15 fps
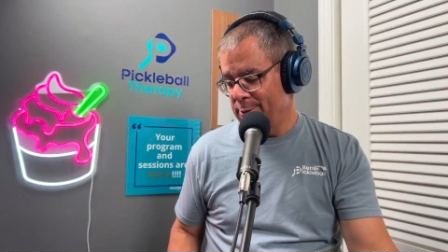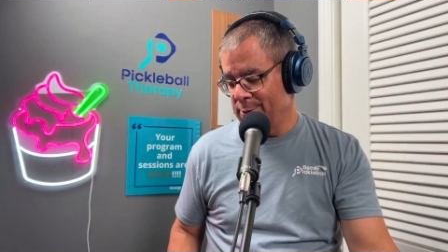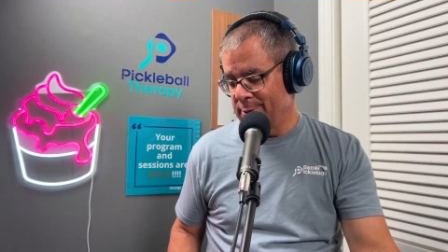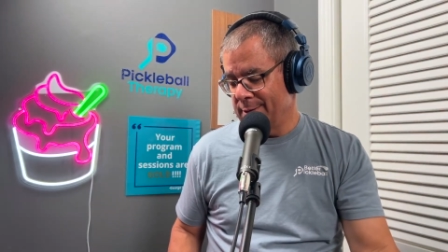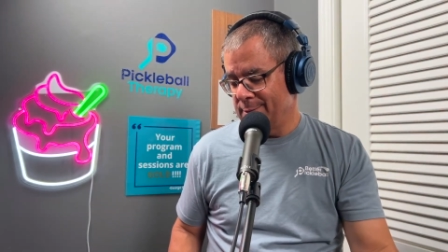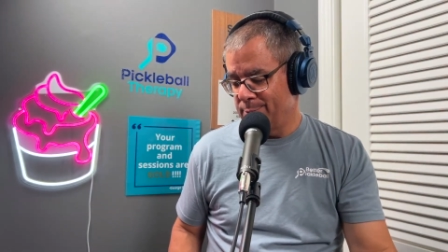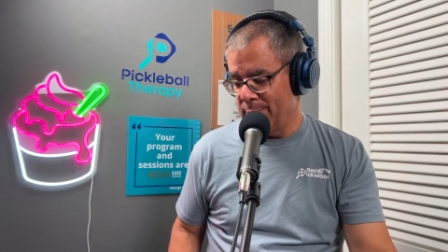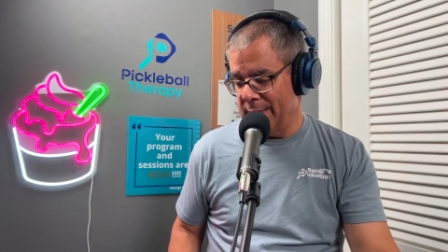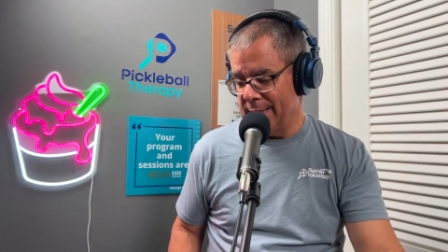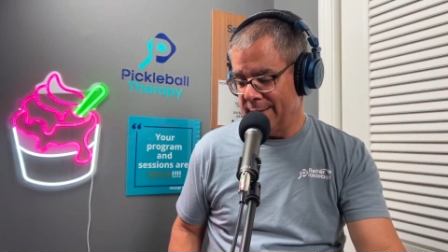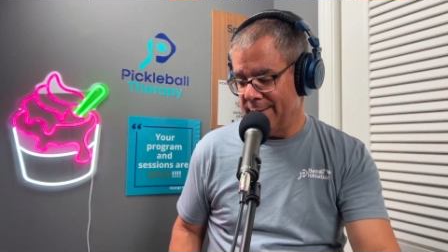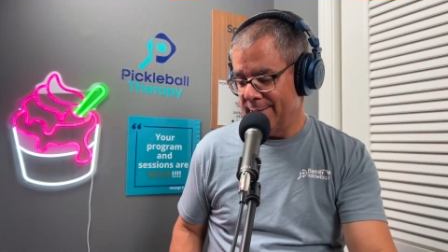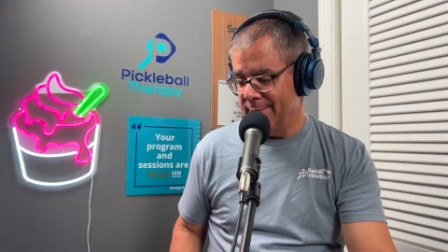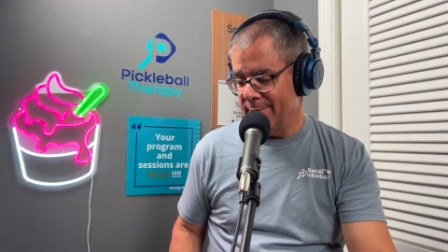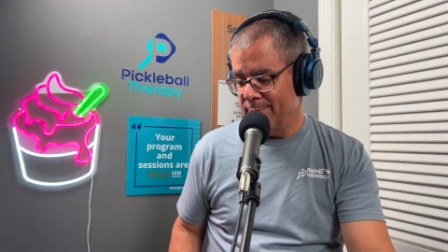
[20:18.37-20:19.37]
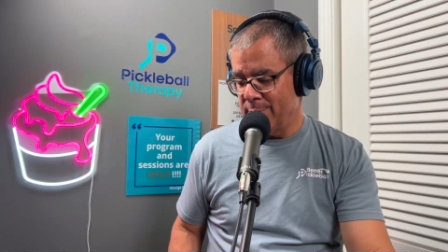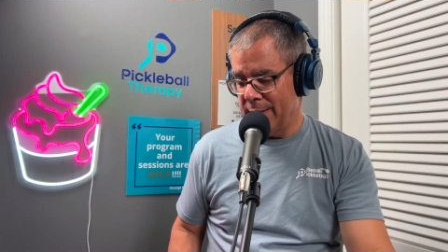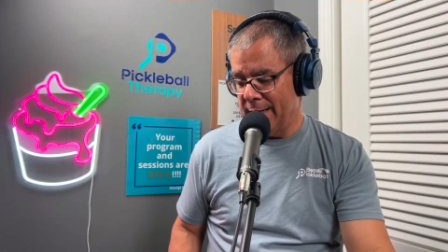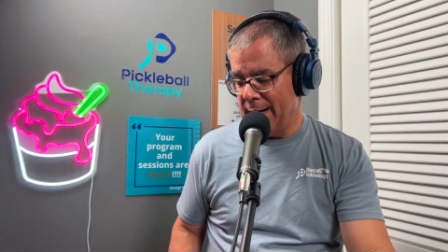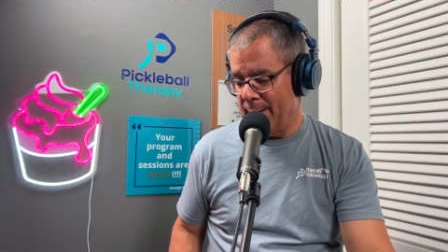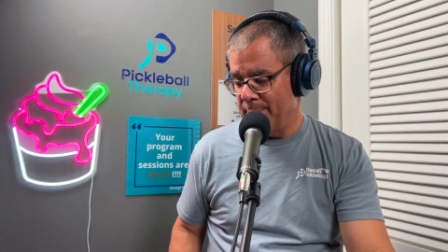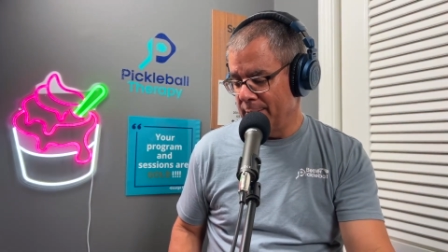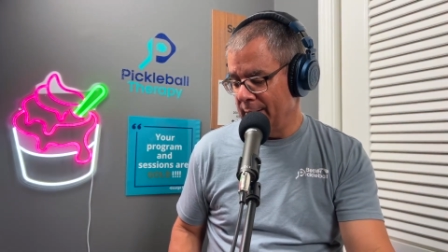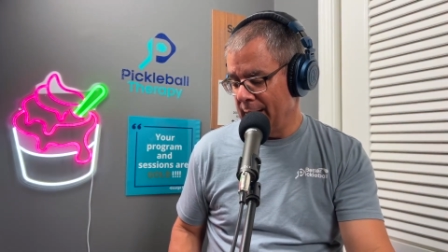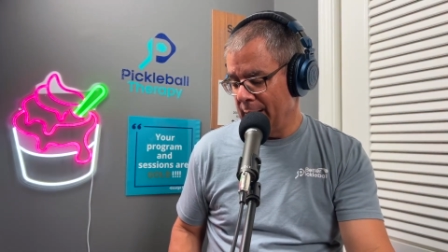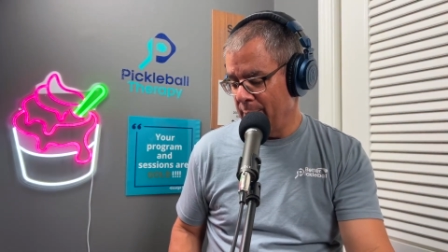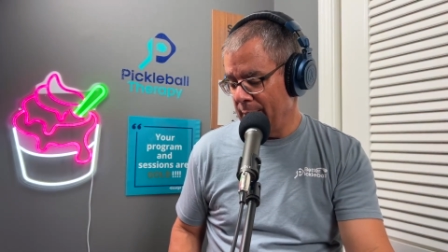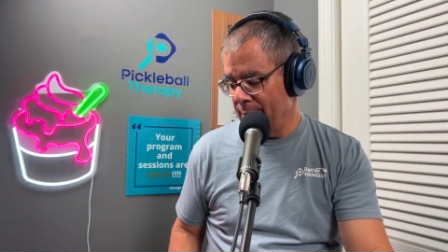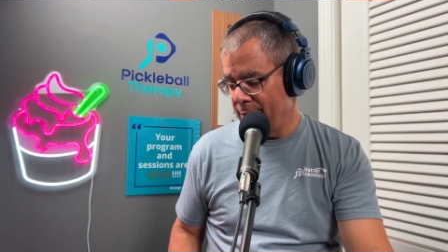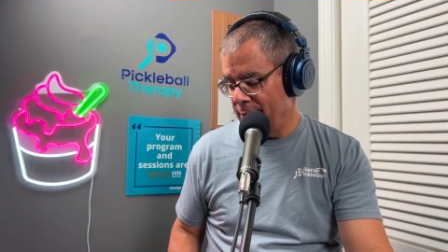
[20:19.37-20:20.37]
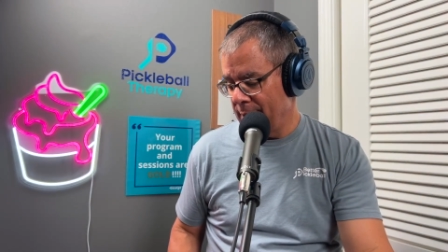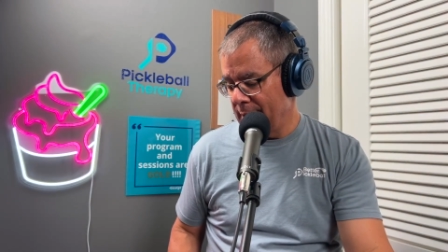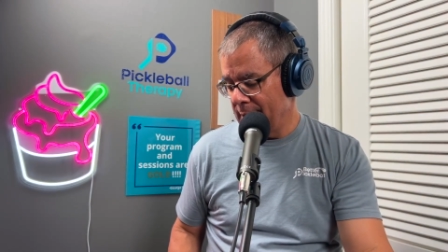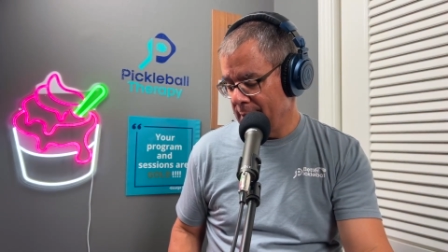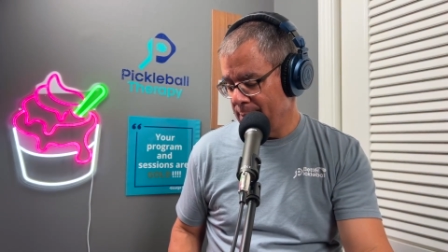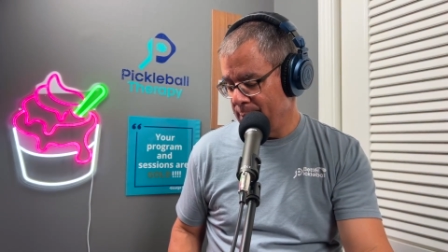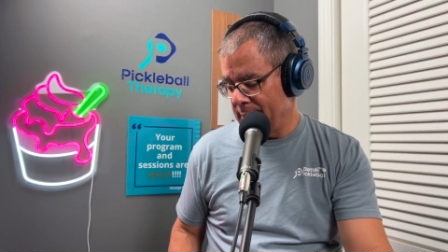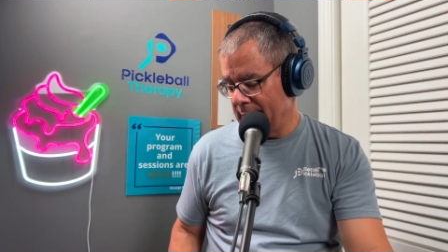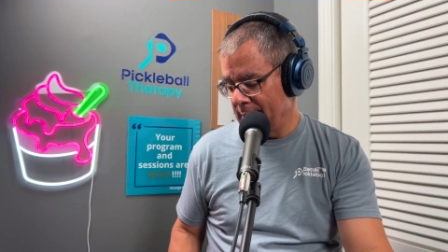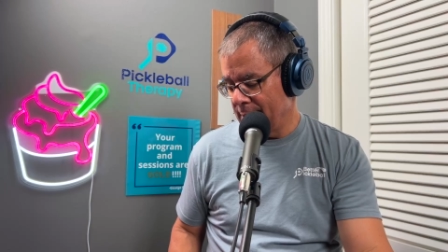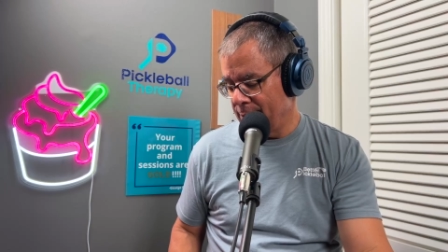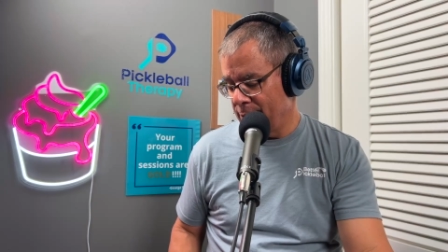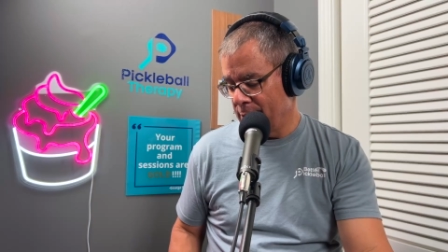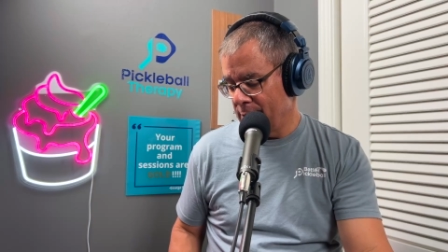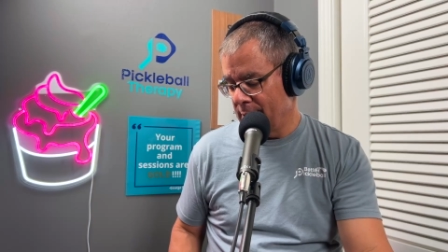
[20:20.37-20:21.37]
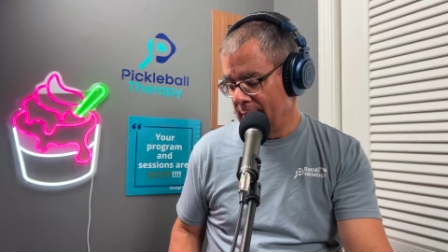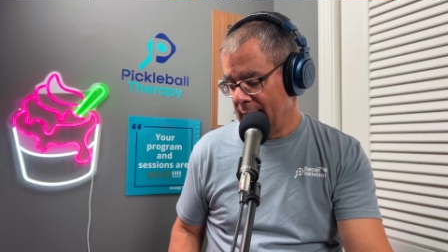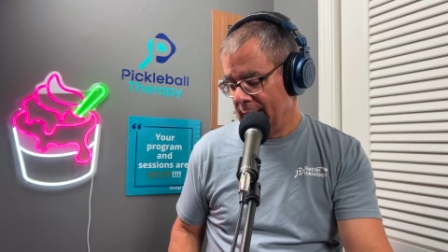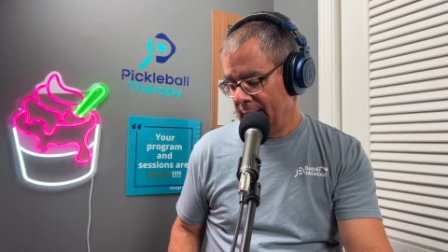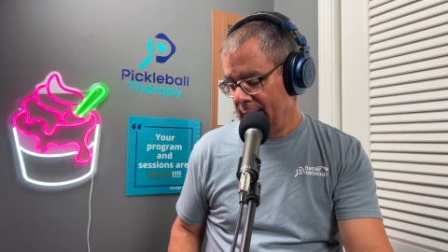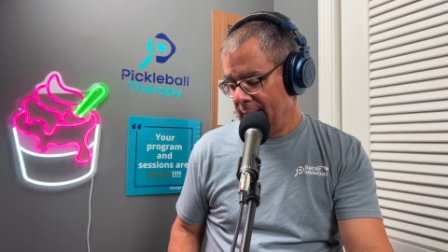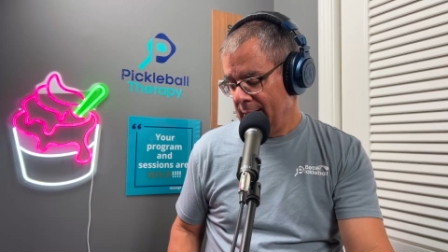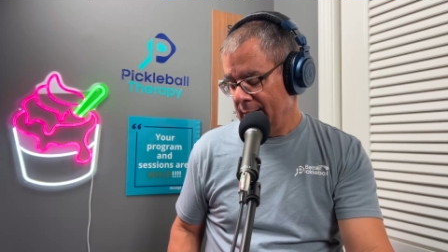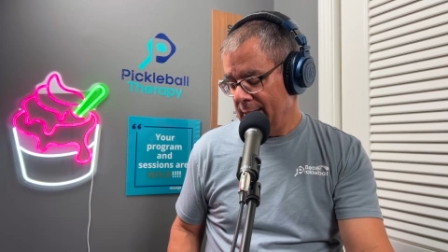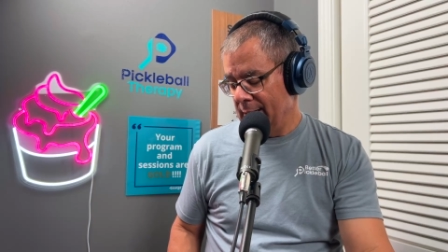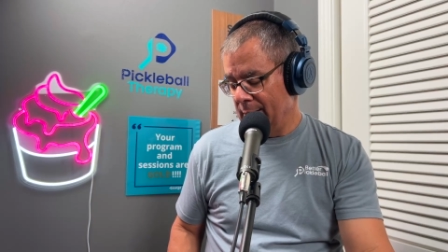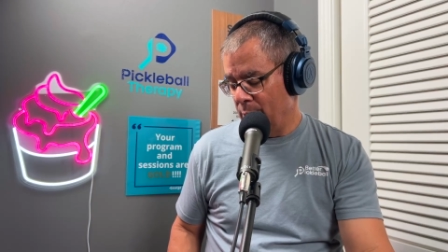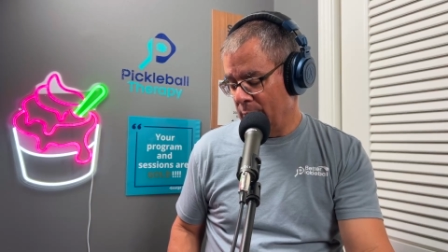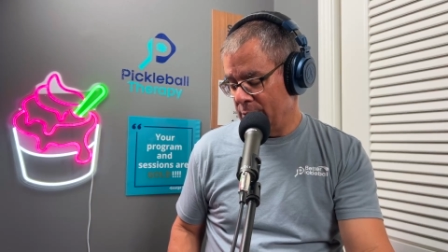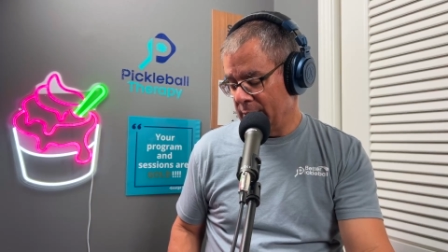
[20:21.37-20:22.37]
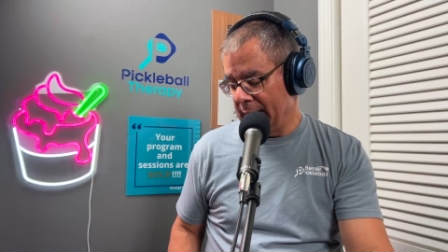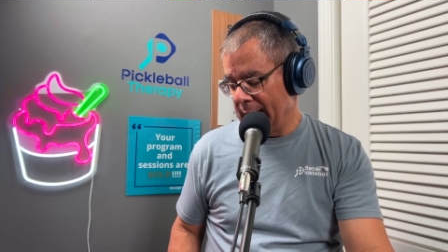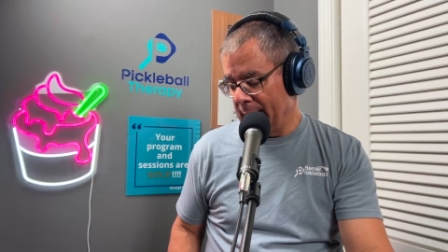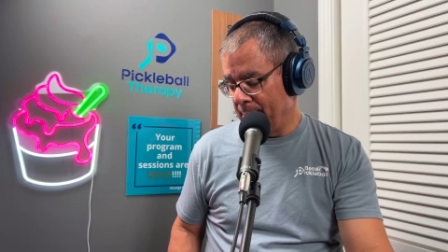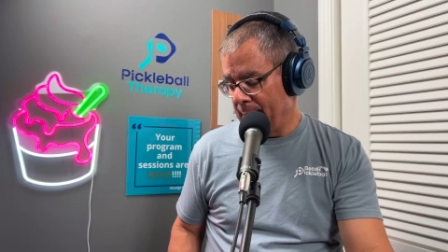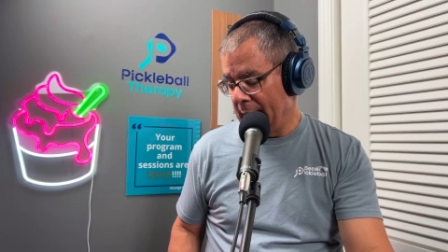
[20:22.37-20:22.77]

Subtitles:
So it's pretty nominal anyway, particularly for what you're getting.